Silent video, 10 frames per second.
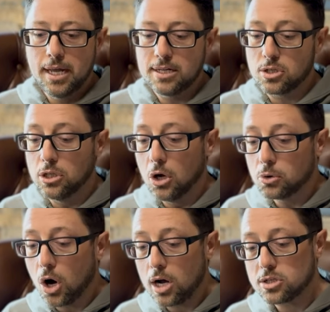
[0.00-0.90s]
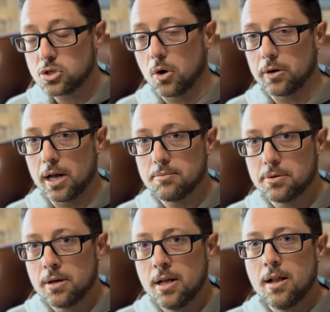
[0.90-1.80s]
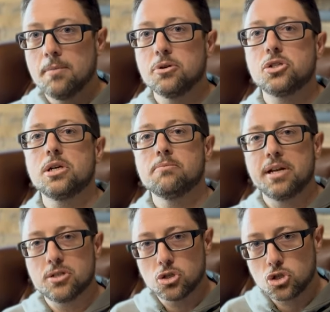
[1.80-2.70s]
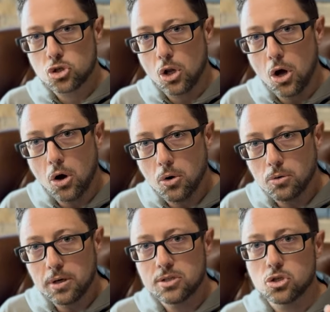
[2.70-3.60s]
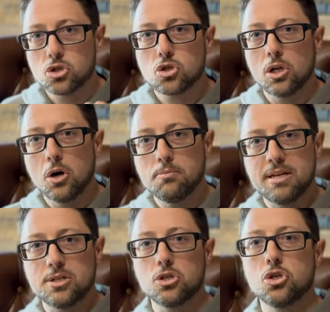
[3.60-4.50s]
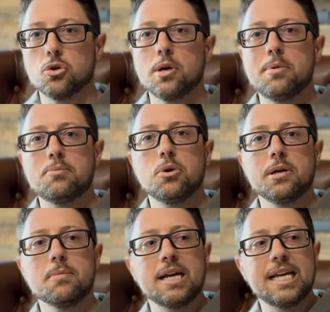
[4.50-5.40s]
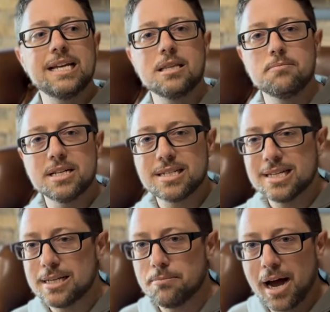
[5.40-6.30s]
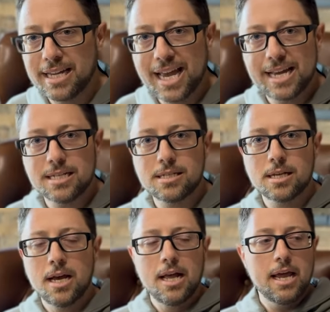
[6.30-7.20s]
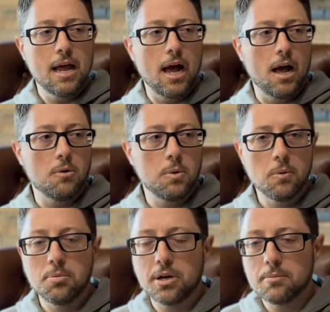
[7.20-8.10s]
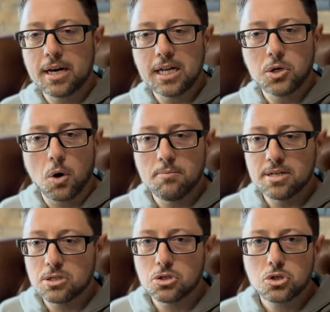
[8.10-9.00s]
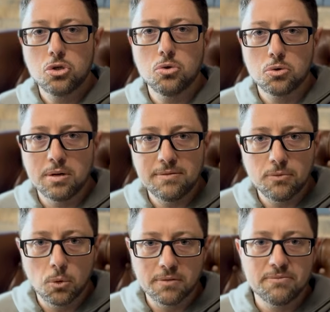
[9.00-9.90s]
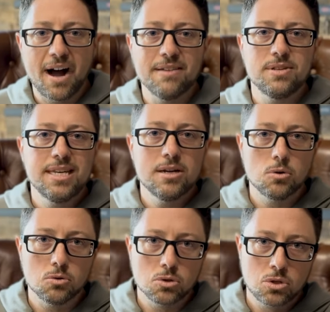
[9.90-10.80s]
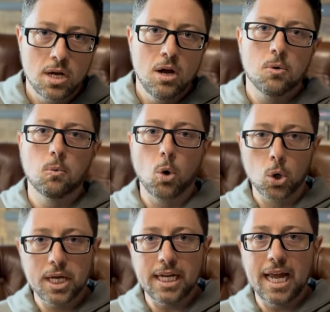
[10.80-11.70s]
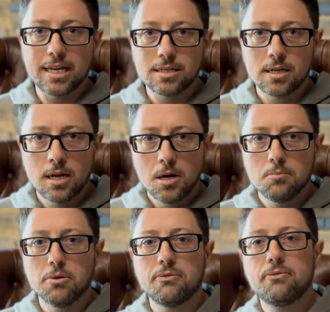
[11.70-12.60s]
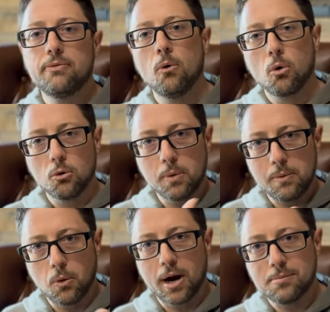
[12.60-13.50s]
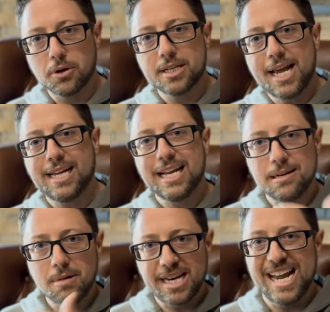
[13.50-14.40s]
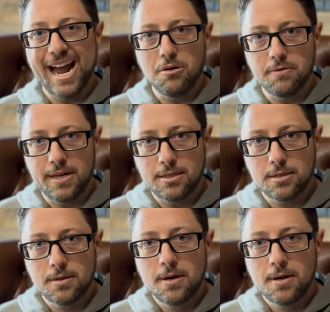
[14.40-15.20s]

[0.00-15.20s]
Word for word: It's low cost startup but but it's a slow it's a slow business. You're going to be putting money into the business. In my case, uh, we were putting money into our business two, three, four, and five years working it before we were able to take any money out of it.